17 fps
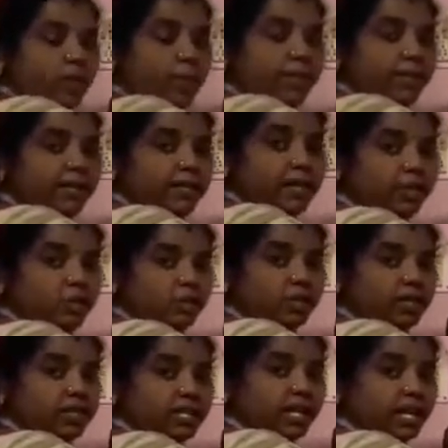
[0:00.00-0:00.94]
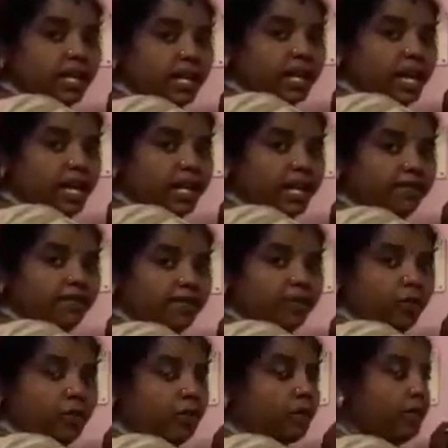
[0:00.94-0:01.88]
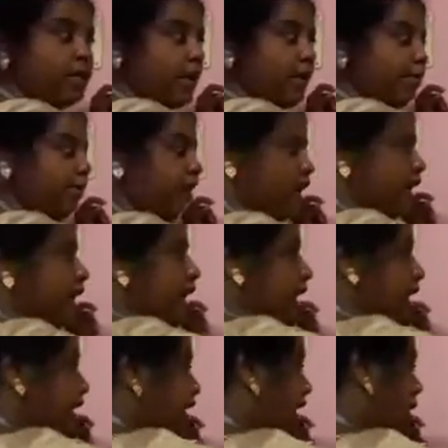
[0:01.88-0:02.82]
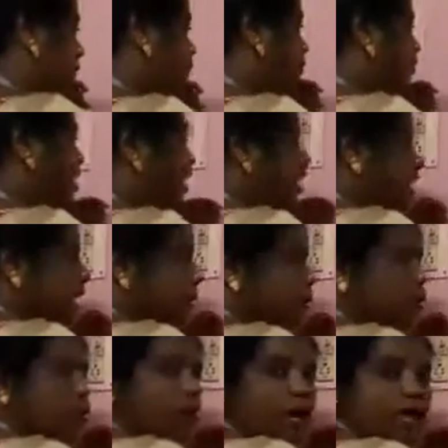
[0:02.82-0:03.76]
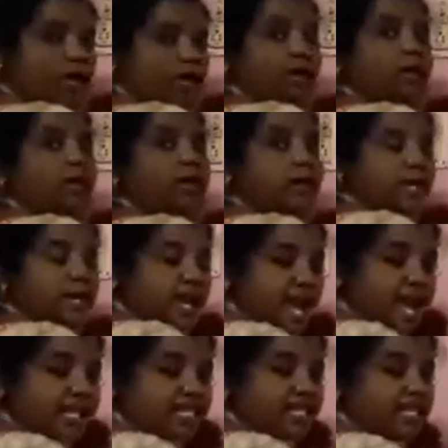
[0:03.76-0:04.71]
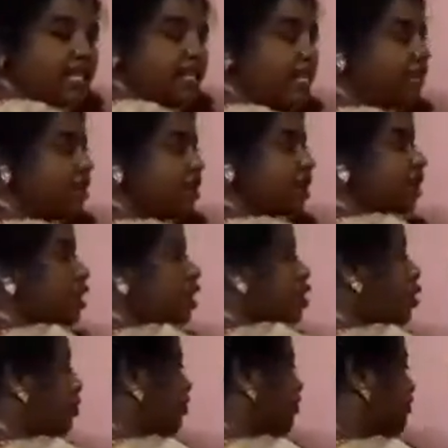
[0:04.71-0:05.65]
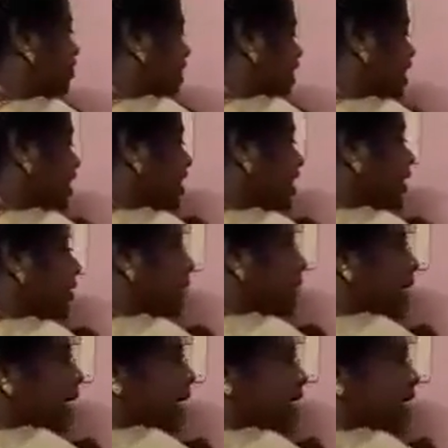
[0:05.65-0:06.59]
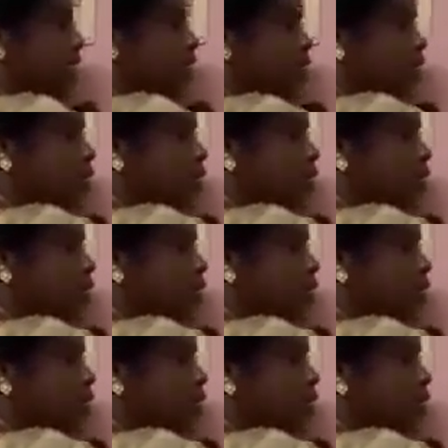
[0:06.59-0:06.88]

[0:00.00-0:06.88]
apply the Newton's second law. F equal to ma. M1 acceleration. V minus